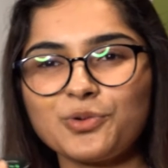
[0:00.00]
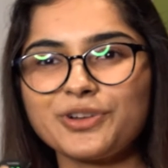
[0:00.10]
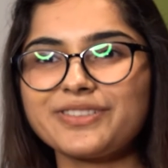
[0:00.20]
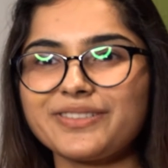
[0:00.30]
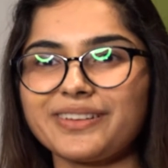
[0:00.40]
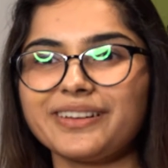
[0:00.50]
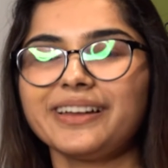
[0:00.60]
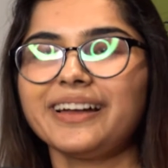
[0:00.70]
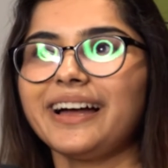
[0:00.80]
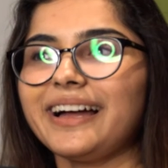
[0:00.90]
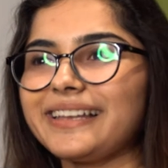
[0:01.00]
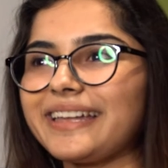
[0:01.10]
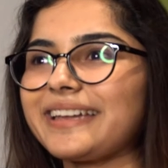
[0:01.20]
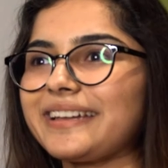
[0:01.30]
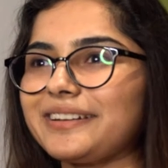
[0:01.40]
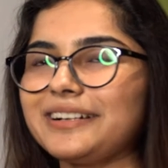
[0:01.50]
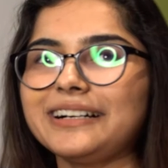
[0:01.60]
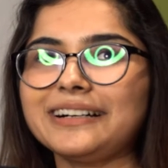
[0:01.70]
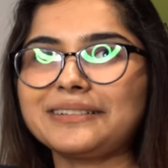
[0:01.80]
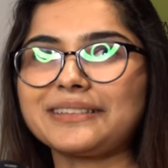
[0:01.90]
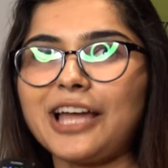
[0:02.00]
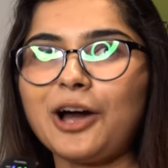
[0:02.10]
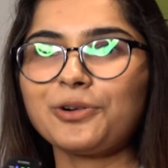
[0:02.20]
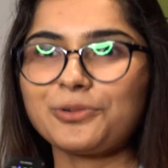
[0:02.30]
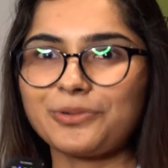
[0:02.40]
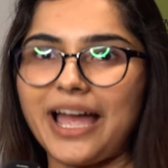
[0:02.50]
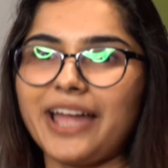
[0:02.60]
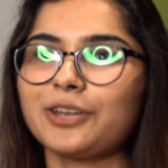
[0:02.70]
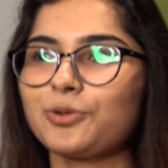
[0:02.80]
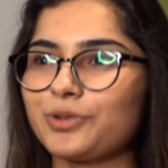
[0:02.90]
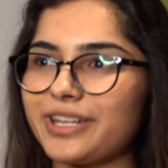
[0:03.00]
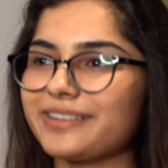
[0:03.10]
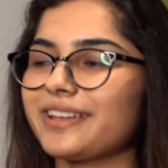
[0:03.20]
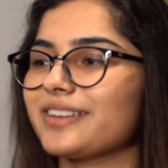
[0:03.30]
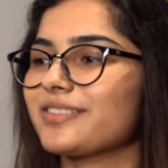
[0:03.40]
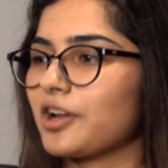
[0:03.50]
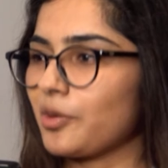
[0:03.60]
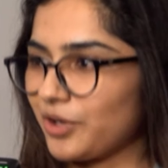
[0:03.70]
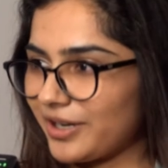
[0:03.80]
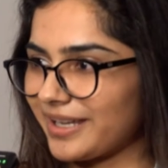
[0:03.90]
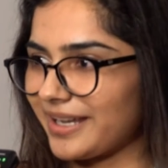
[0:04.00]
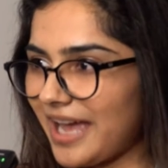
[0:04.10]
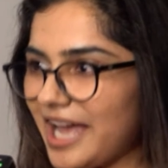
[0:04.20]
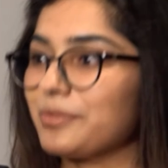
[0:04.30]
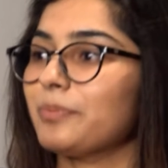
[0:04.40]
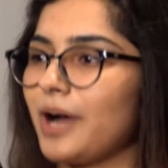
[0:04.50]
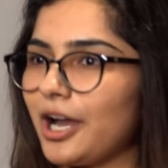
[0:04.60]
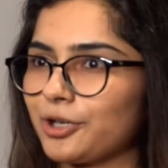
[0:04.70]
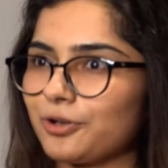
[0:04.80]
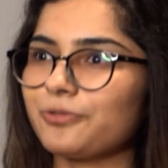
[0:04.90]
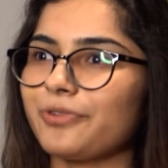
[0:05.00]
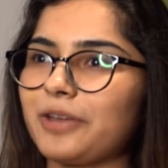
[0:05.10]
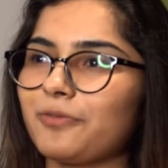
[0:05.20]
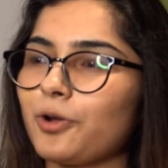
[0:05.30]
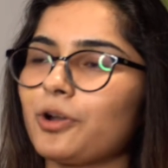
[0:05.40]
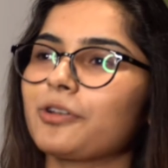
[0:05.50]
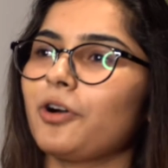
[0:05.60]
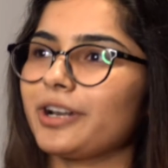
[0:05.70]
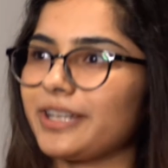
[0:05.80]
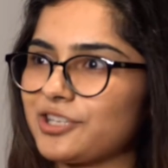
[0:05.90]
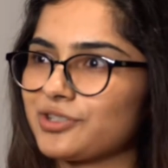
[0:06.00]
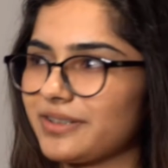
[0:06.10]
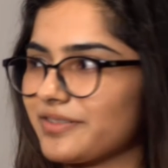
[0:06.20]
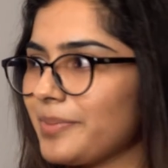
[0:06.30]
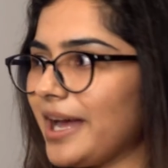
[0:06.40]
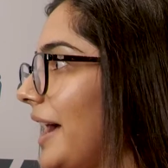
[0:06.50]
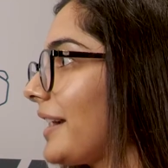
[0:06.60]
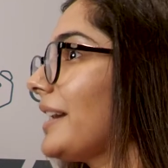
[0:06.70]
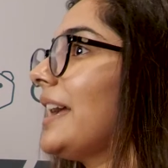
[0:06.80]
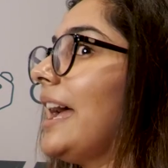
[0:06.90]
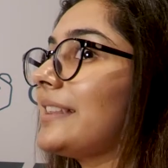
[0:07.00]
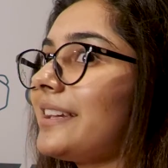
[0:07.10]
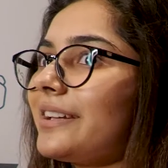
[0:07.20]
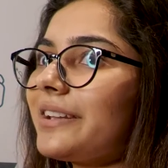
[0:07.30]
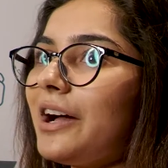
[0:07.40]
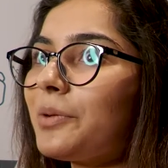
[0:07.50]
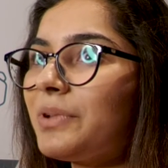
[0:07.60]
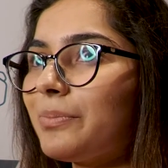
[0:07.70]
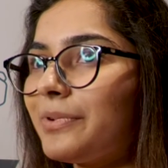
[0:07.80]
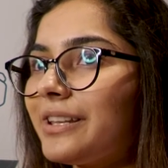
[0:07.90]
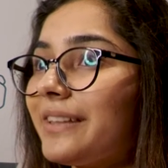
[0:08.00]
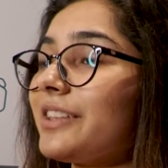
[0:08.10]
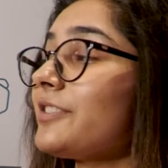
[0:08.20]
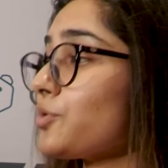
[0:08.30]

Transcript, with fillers: it was uh, like uh, now i know that there is a community i'm a part of and we all got each other's back there are people and their